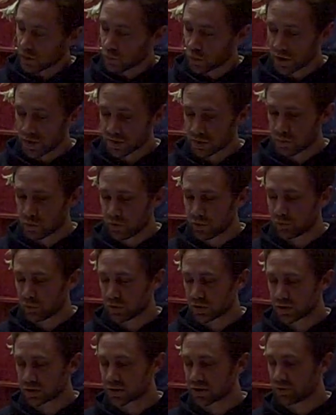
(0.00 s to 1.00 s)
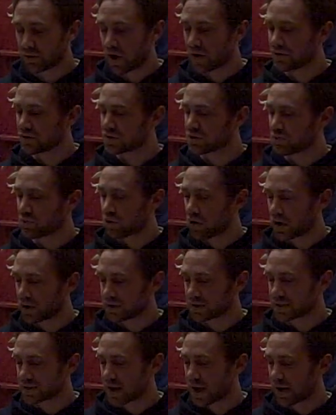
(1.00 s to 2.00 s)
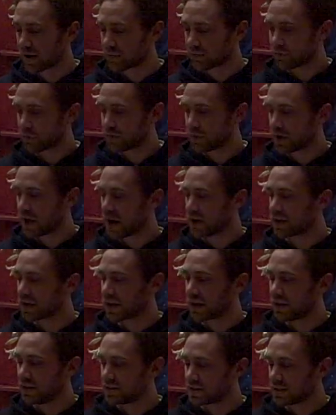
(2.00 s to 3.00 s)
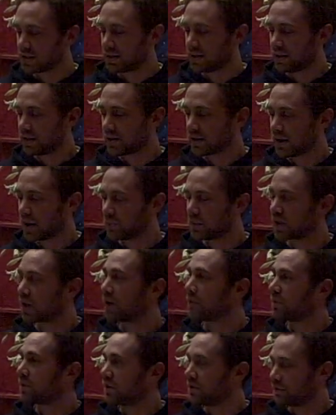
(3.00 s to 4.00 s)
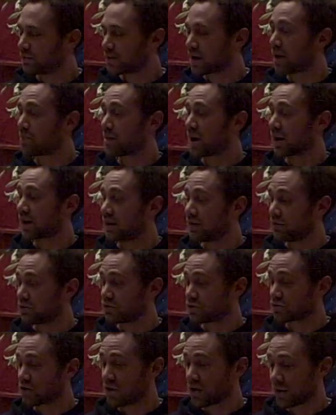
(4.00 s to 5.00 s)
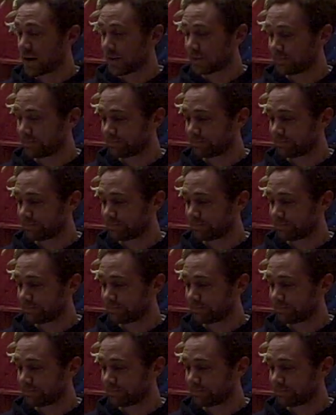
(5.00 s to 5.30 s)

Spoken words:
We as a movement could survive a surprise attack from the NKT and come back even stronger.